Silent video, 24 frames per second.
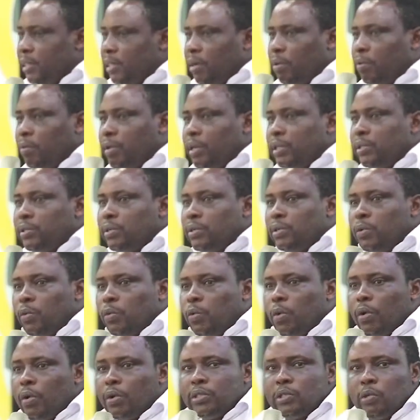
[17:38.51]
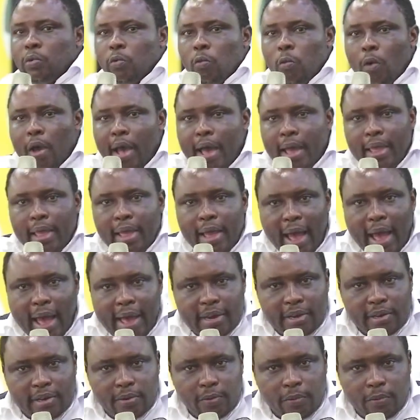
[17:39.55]
the question was, why
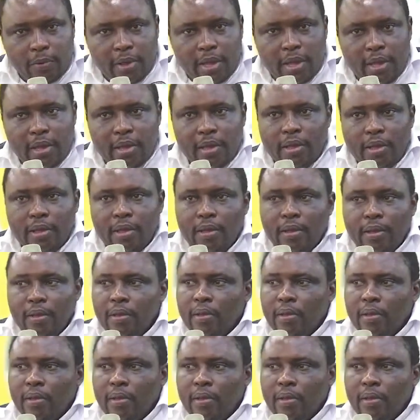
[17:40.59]
aren't we